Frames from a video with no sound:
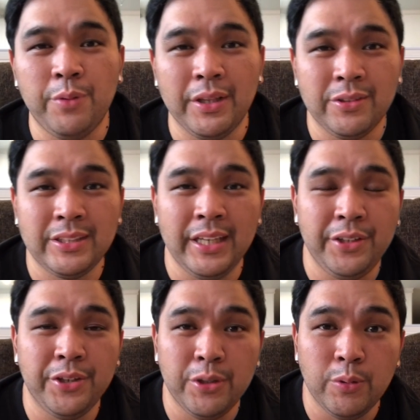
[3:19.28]
you want to
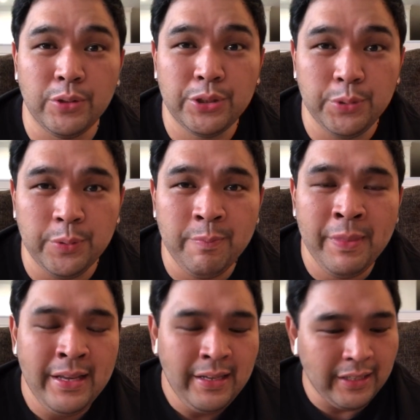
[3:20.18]
send your notes to.
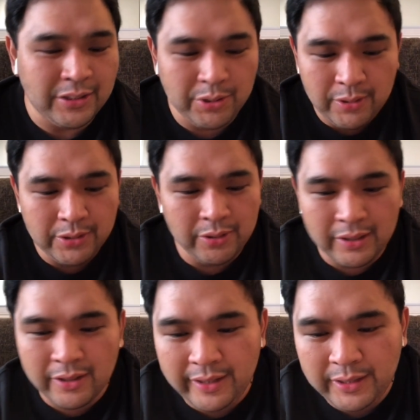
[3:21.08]
It's also
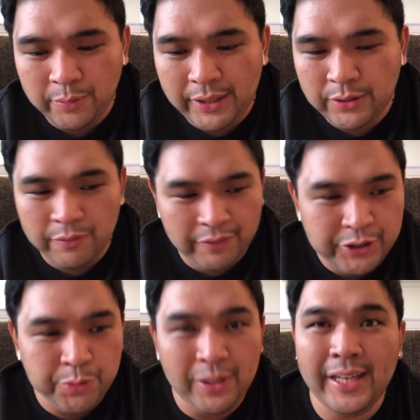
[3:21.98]
a great way to
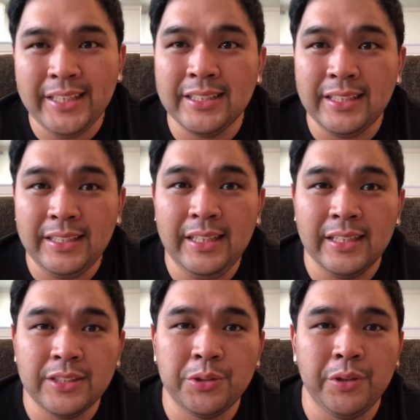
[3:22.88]
visualize
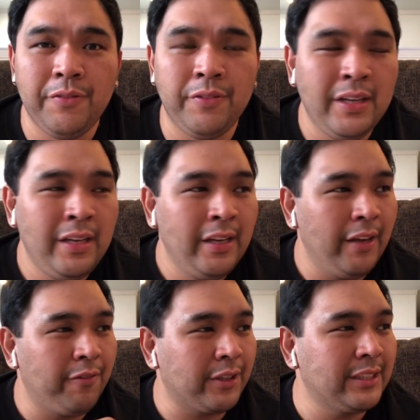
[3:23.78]
ideas. So if
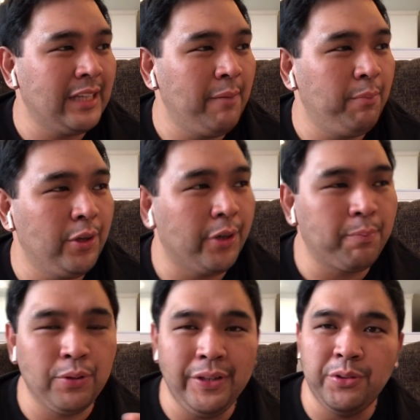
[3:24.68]
if for example
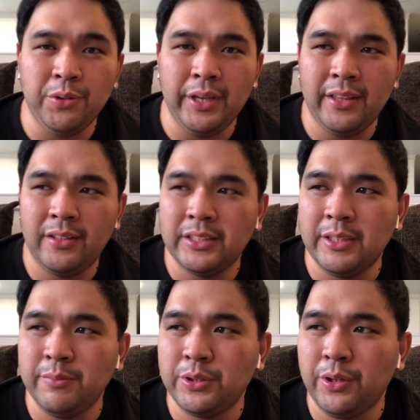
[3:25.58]
you're putting together
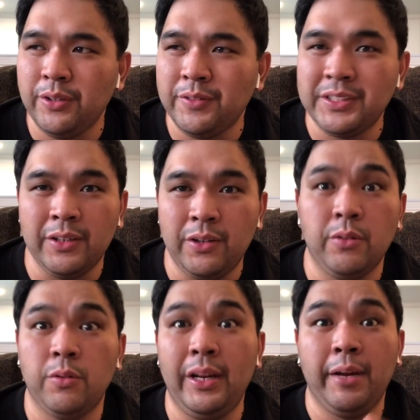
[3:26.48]
some sort of
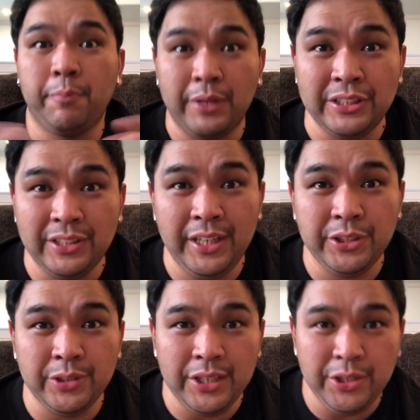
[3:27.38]
like a
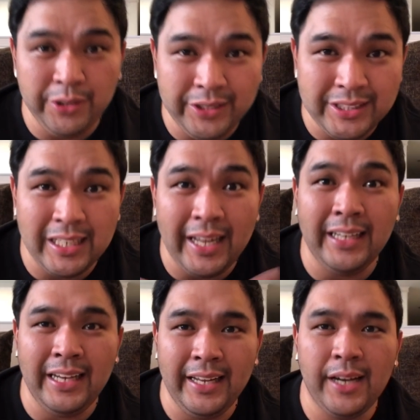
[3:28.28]
presentation and you need
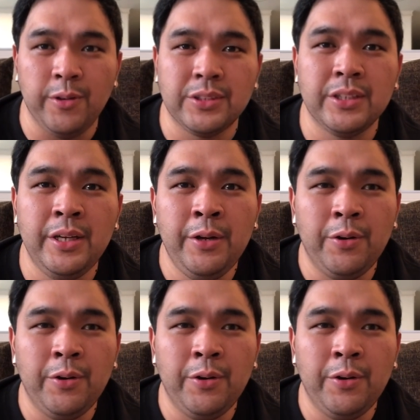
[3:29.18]
slide layouts